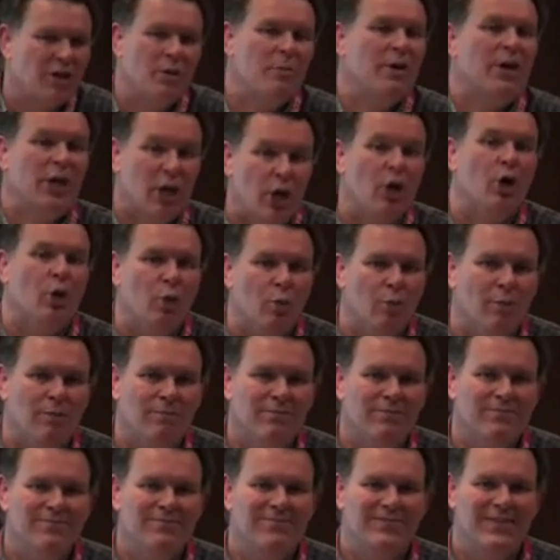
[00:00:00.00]
going to be you,
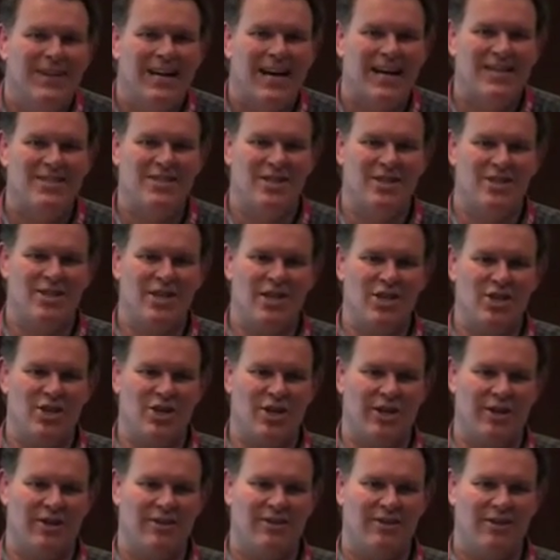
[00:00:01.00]
as the
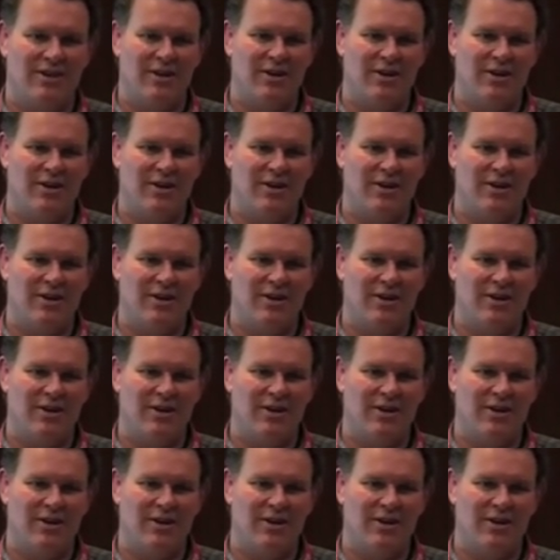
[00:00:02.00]
teacher.